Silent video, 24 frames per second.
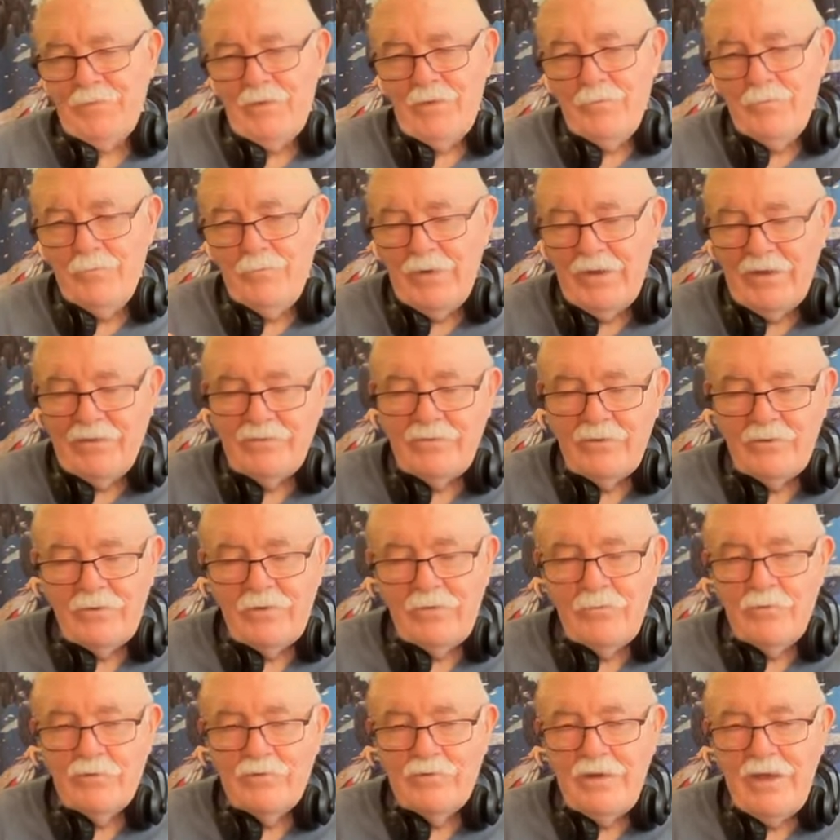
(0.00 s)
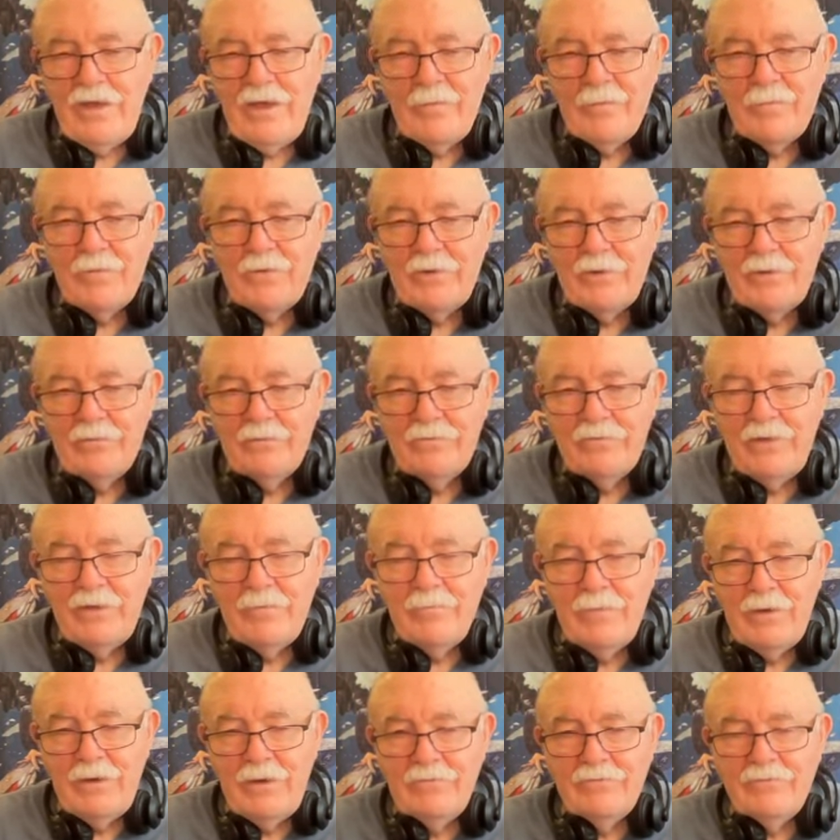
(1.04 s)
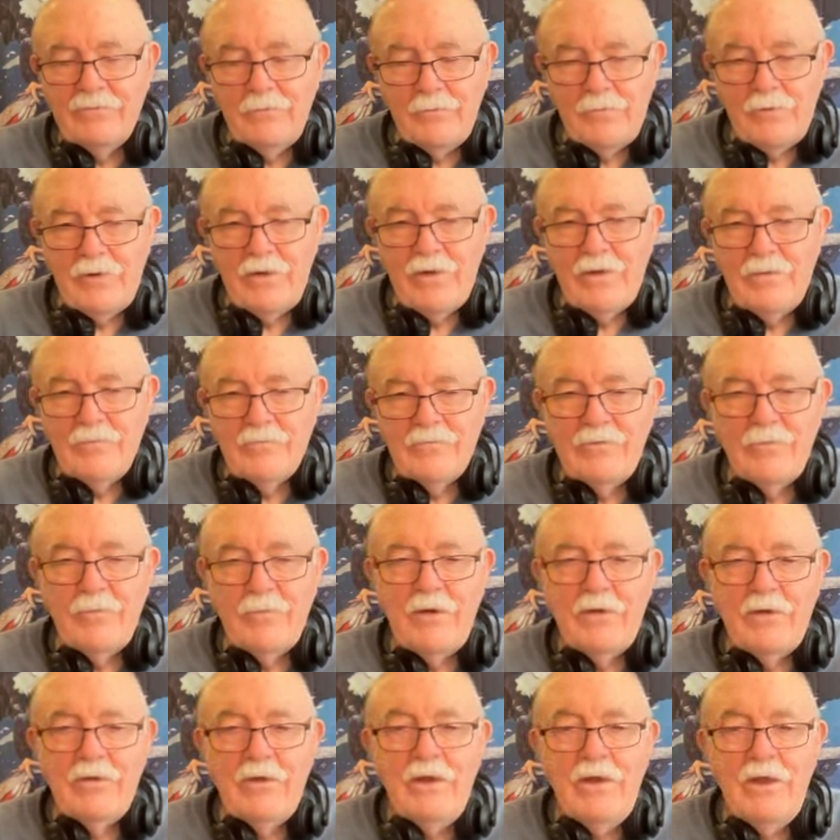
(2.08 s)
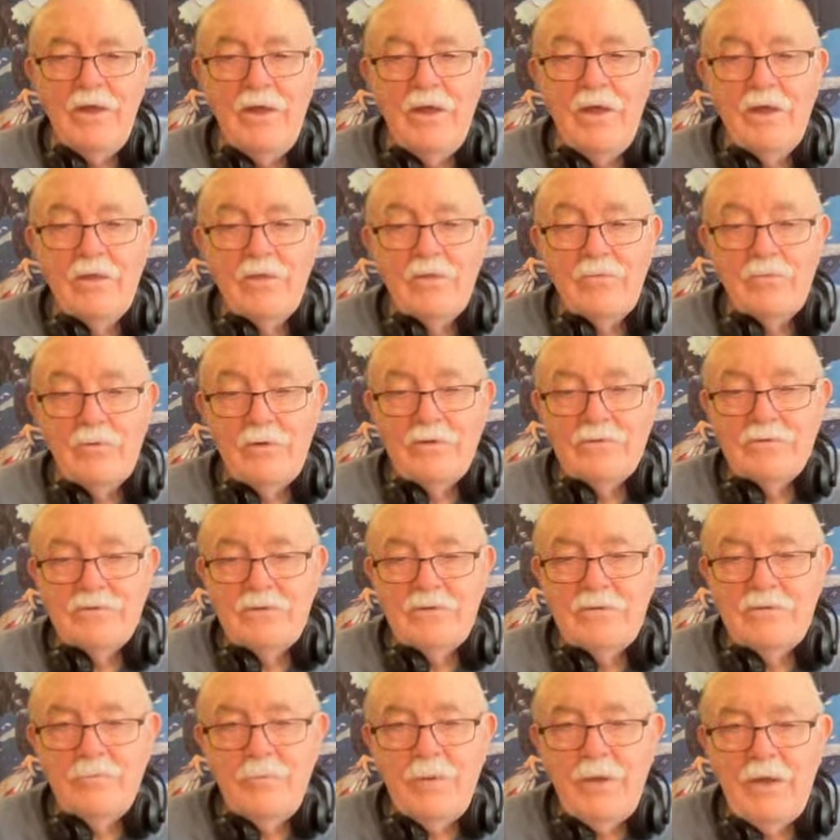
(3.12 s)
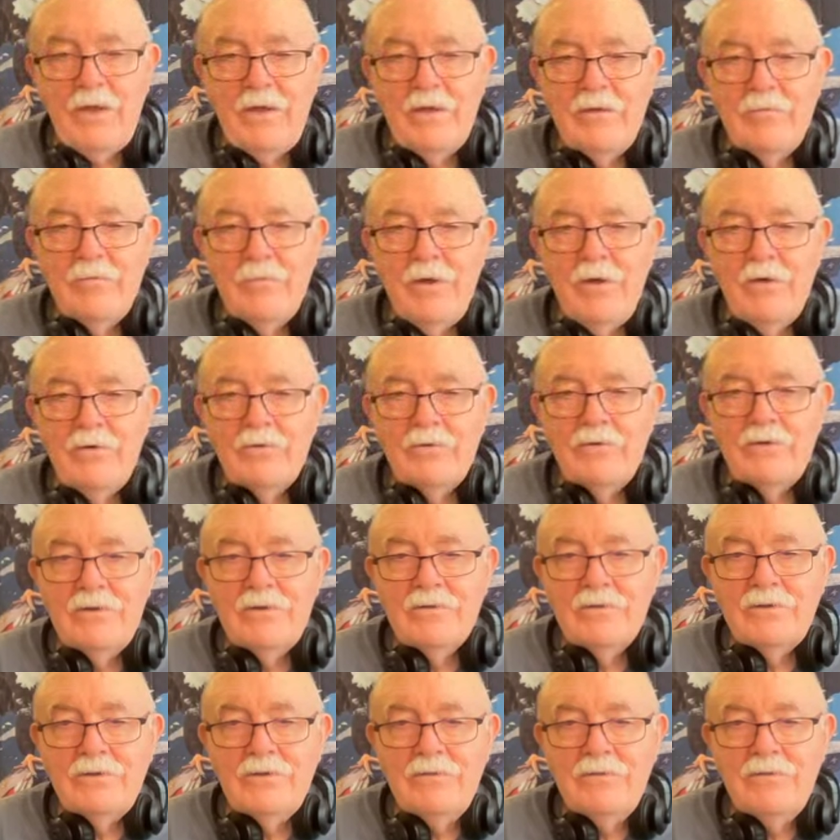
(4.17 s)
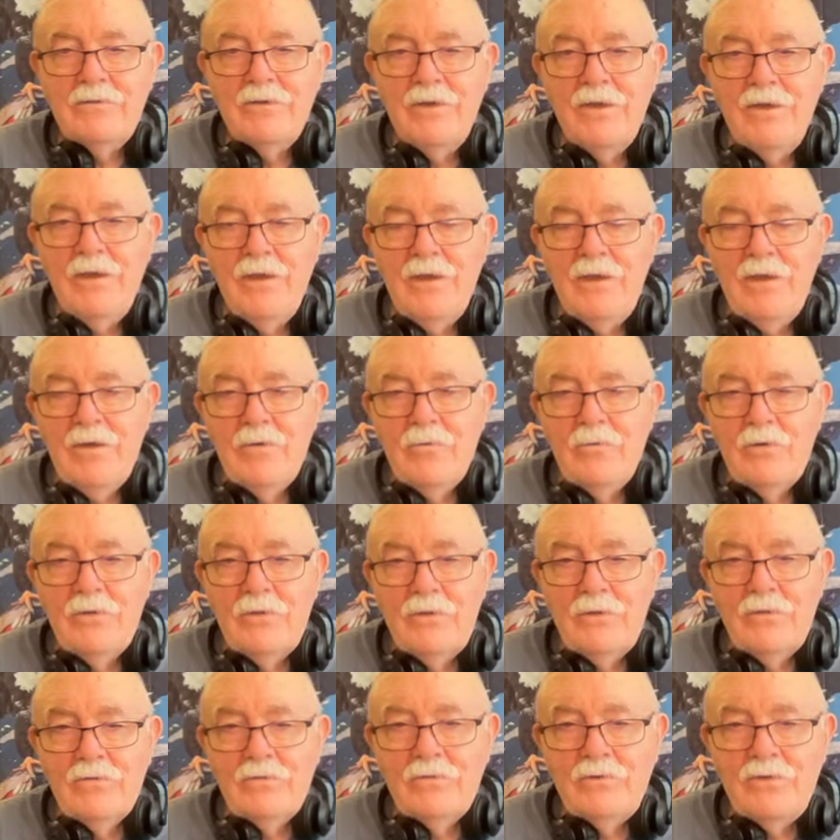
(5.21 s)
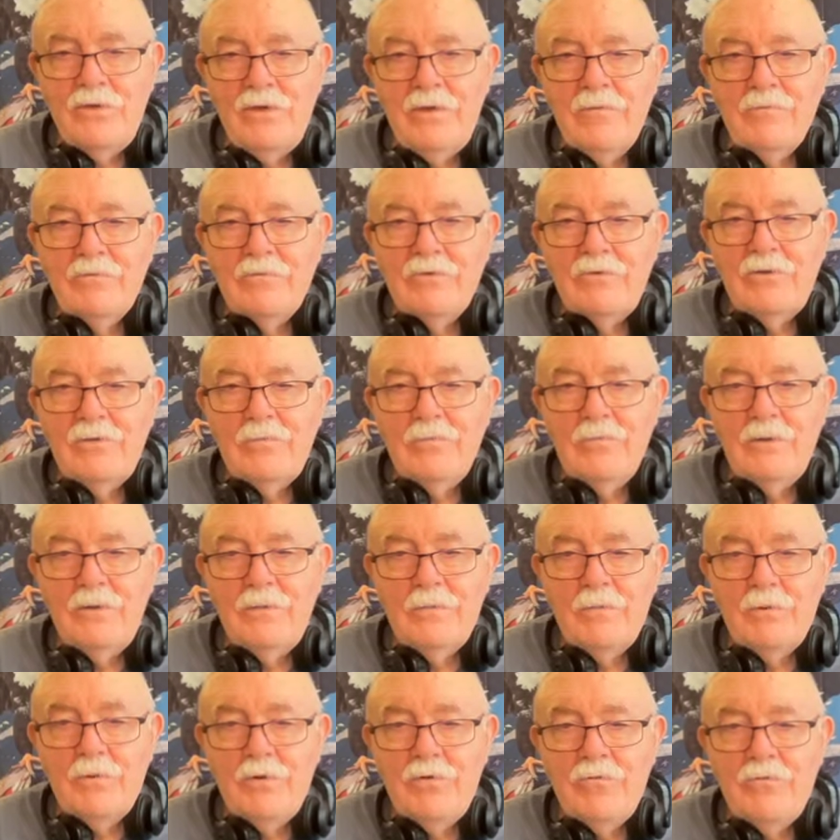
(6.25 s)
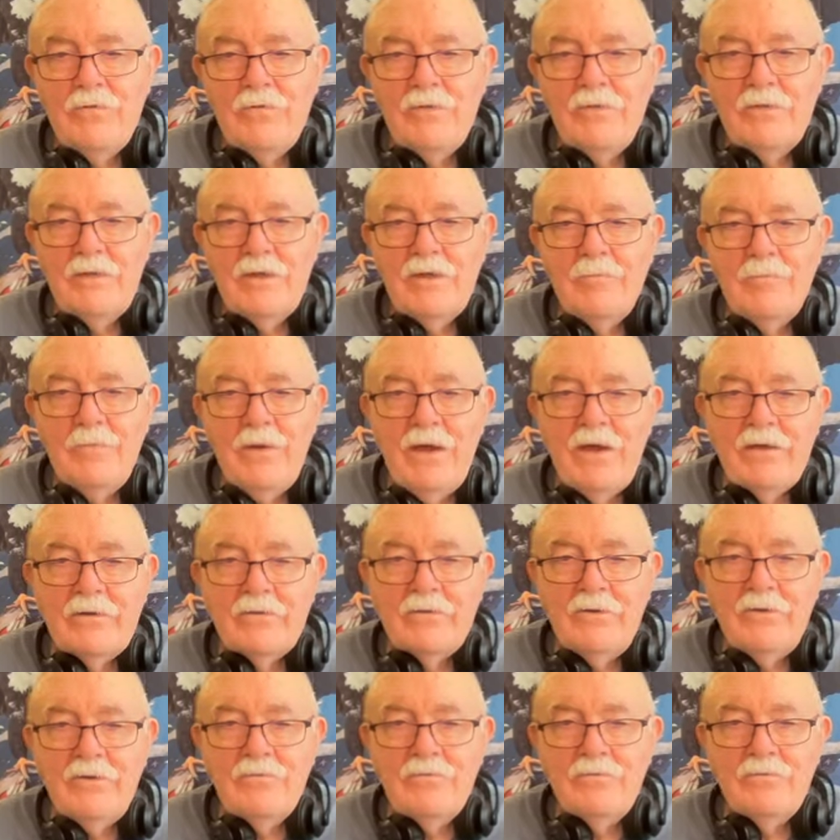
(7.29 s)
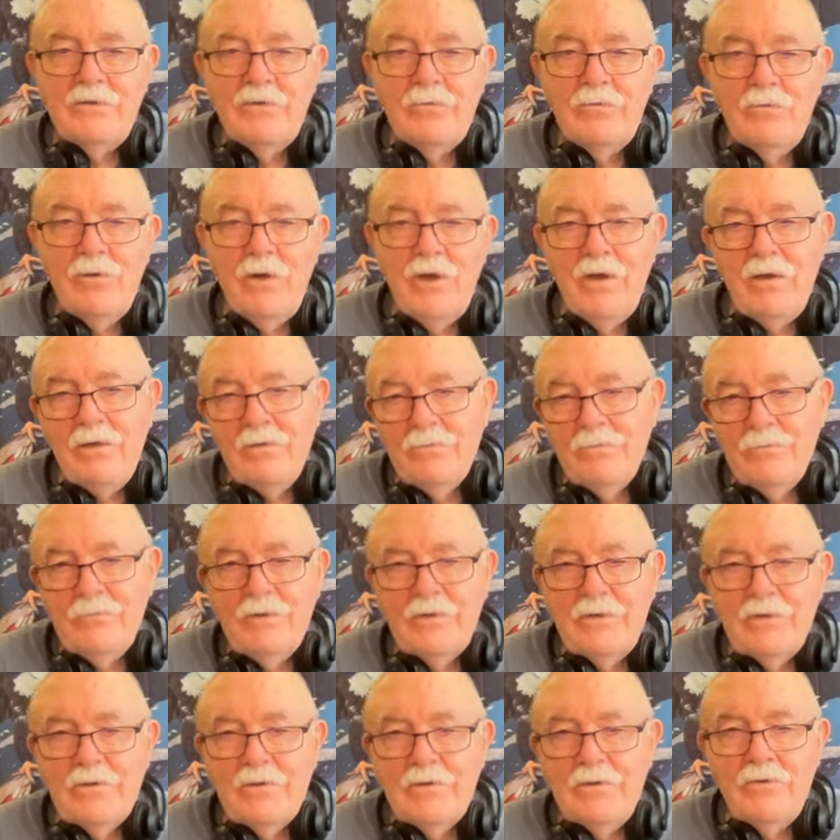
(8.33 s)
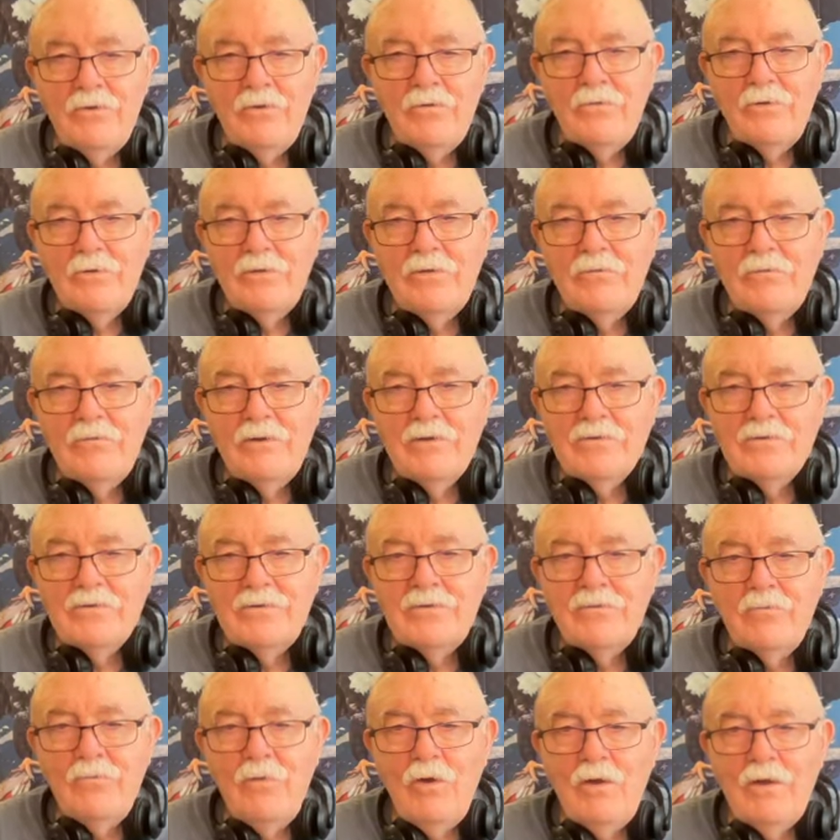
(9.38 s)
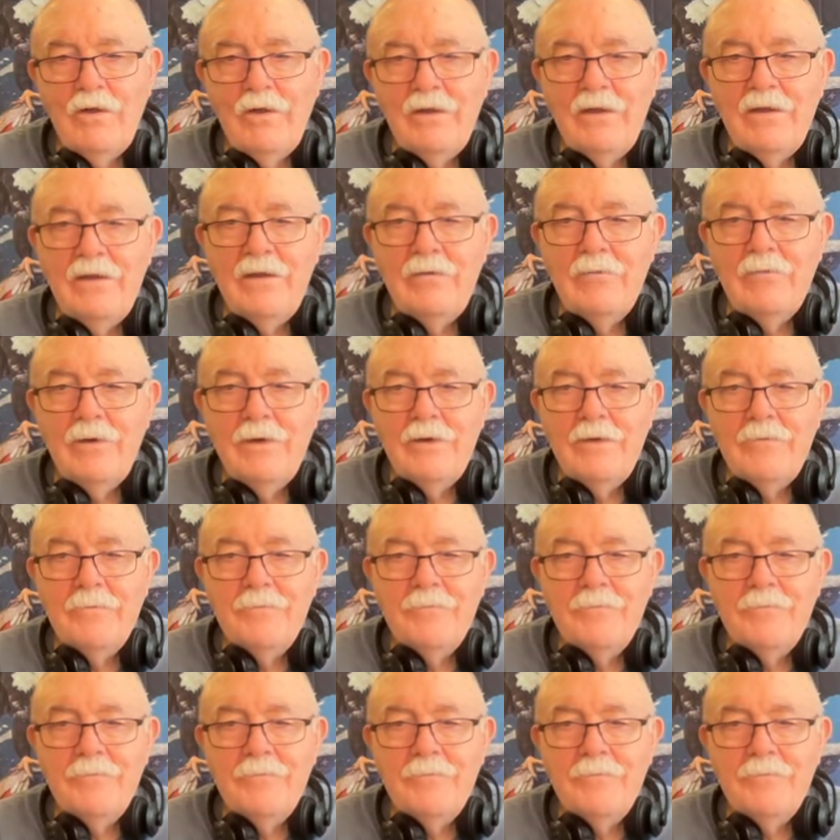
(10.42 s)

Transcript: basically what's happened is they made some claims about the Russians paying politicians. When those claims couldn't be proven, they backed off too well, but they're doing what the Russians want anyway.